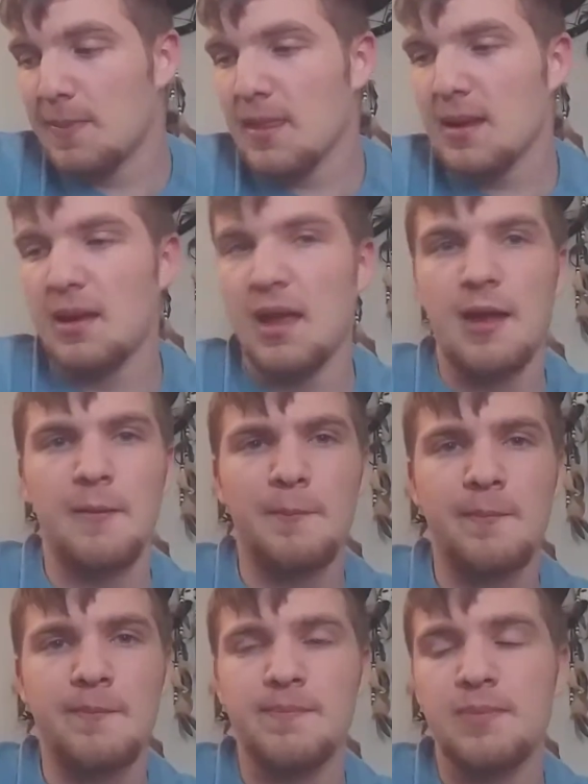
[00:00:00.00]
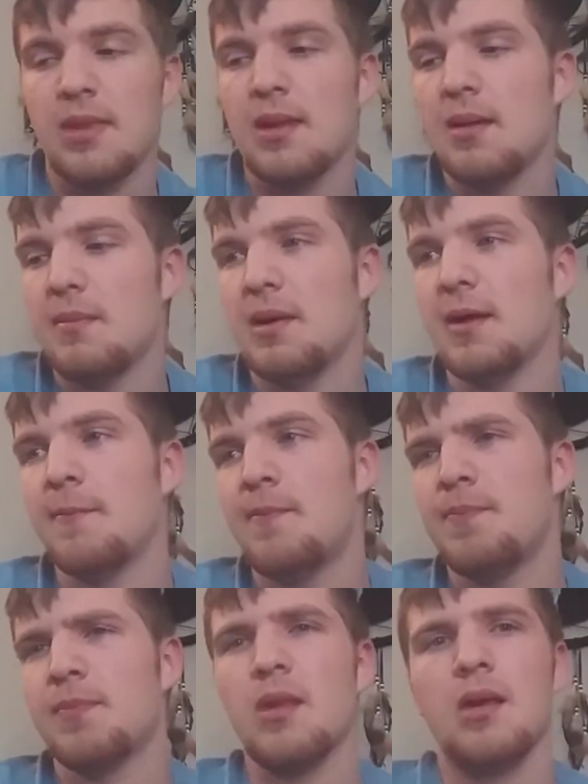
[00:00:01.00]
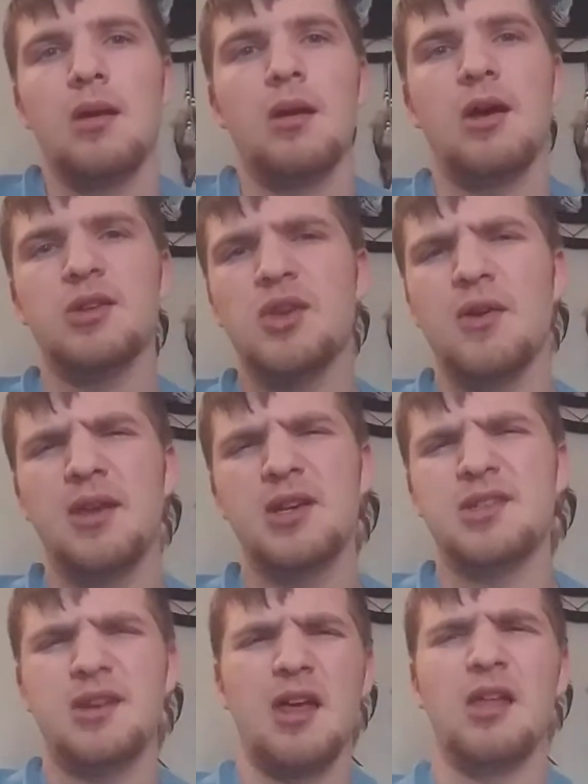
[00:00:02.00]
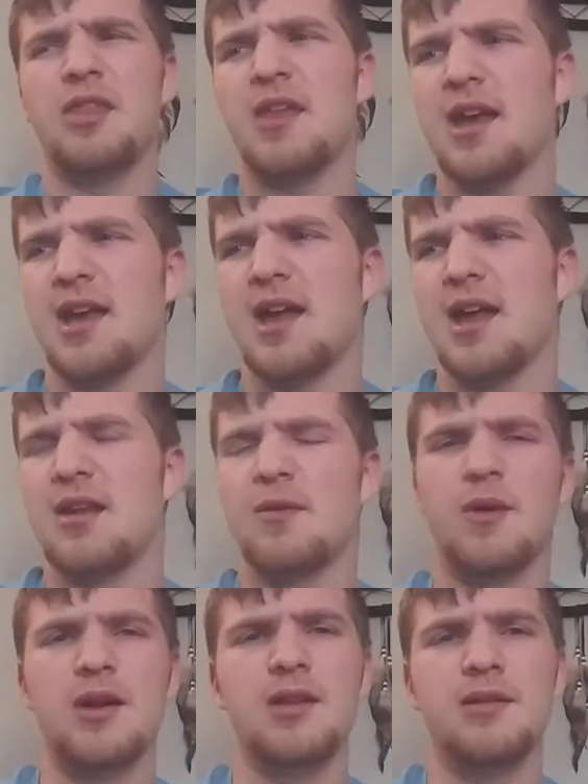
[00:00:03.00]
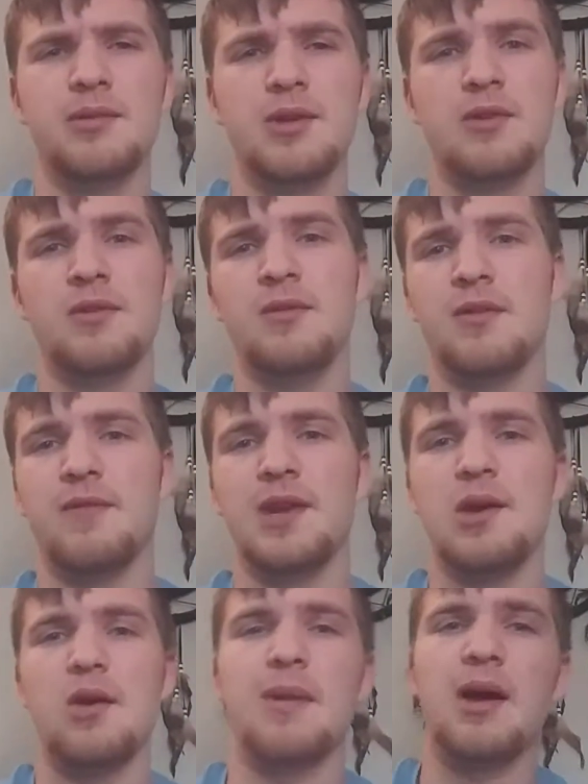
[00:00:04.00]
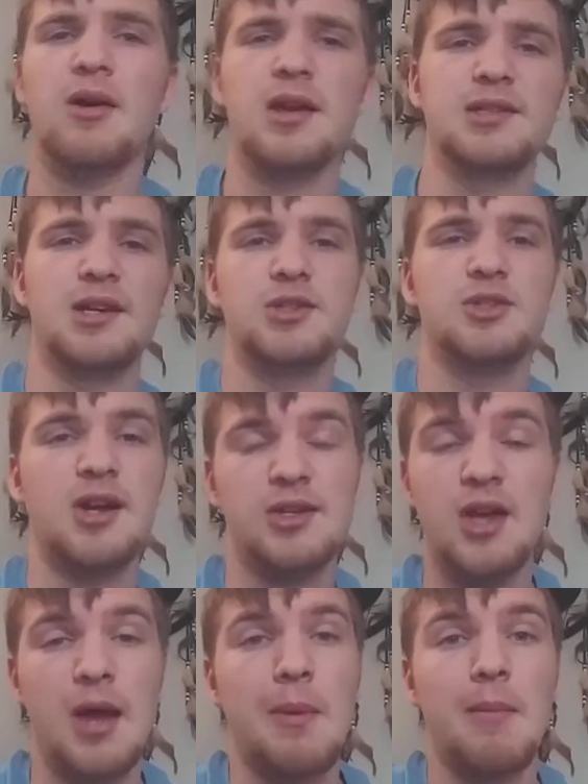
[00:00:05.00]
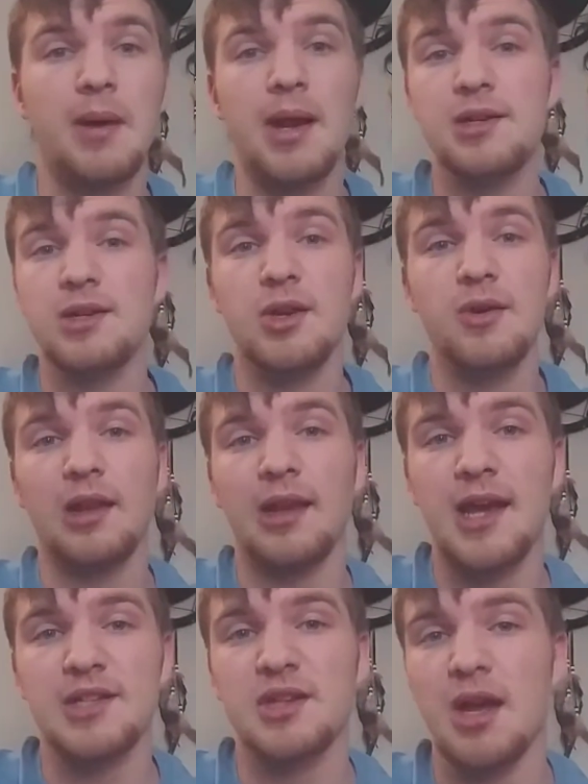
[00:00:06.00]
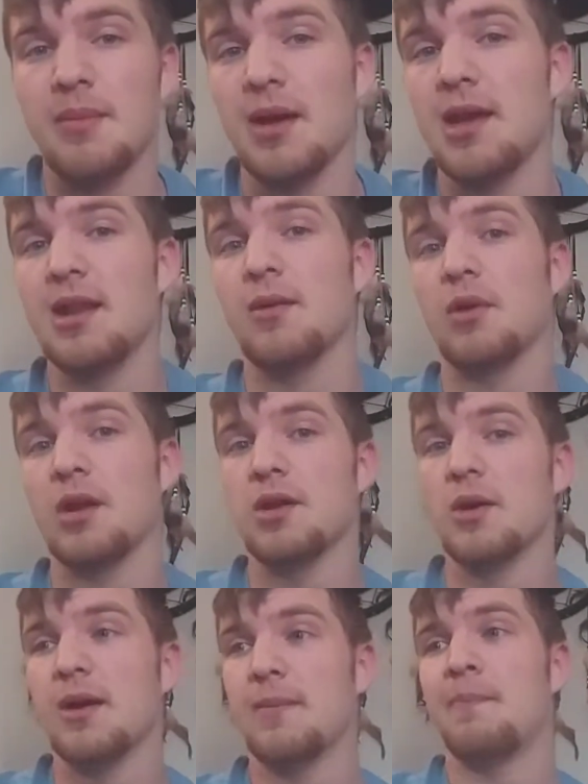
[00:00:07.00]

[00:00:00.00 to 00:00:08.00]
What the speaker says: Hey, but also here's another thing I kind of wanted to do a video about because I was trying to talk my buddy into doing it last night, but he didn't want to do it.